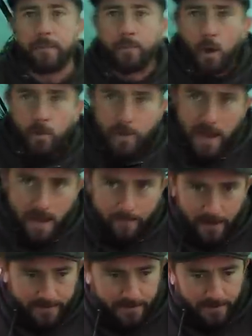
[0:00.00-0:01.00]
and blow up my
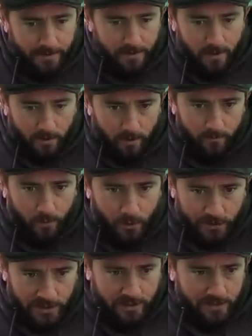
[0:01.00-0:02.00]
airbed and
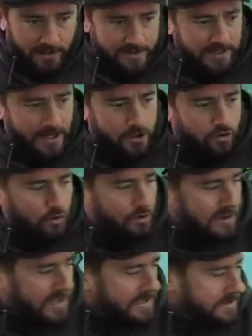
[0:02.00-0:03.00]
put it in, and let's get a true
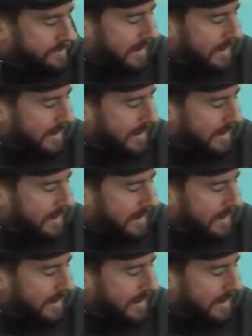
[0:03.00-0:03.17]
test of